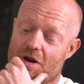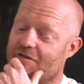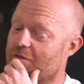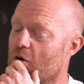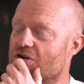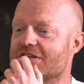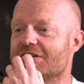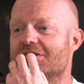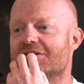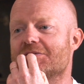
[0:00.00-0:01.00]
my love of
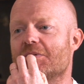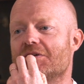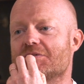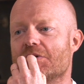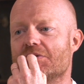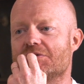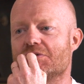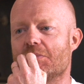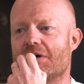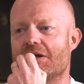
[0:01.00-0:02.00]
boxing. I've spoken
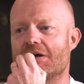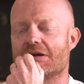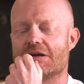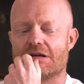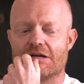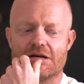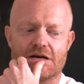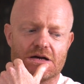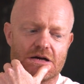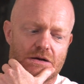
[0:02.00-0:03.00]
to you about
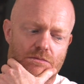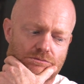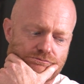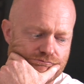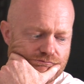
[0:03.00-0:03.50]
that.